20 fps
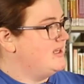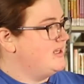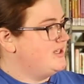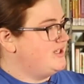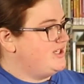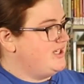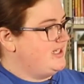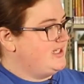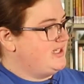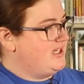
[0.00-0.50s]

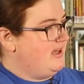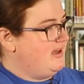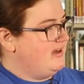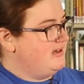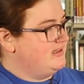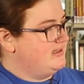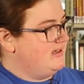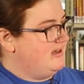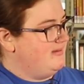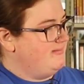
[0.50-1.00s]
She
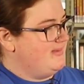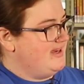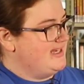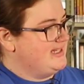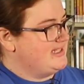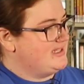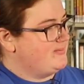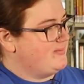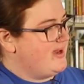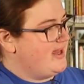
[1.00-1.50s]
tugged on my
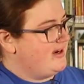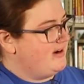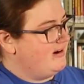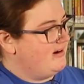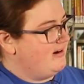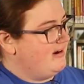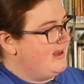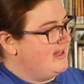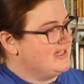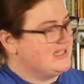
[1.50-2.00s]

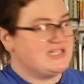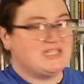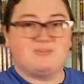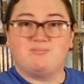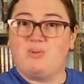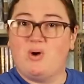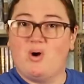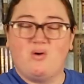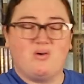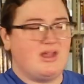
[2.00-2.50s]
sweater and
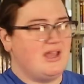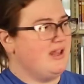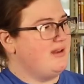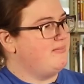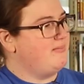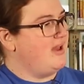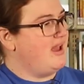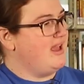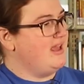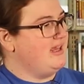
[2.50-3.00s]
spoke
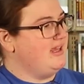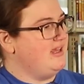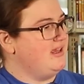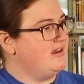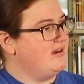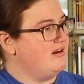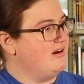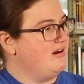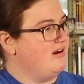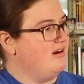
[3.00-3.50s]
in my
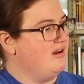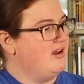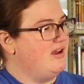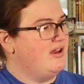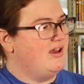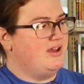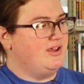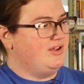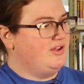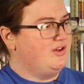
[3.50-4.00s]
ear,
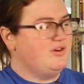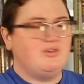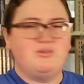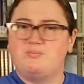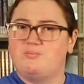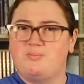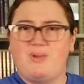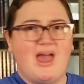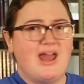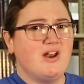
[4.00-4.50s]

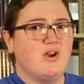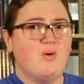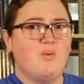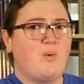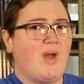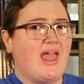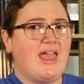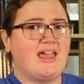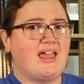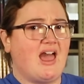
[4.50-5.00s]
"You'd better
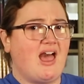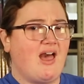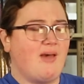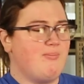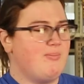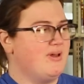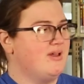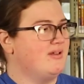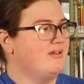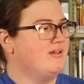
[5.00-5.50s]
wake
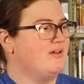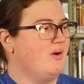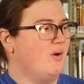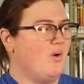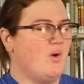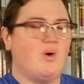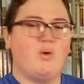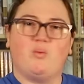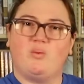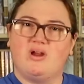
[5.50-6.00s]
up,
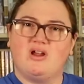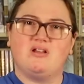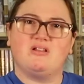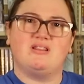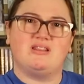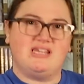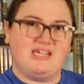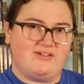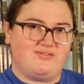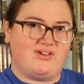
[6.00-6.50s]
or we're
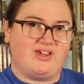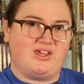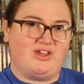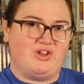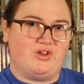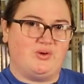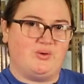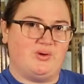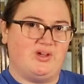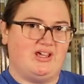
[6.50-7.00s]
leaving
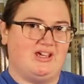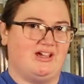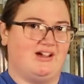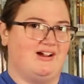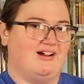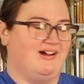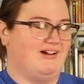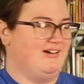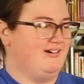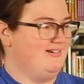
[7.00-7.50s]
you
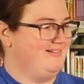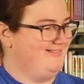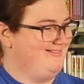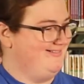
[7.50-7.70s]
here."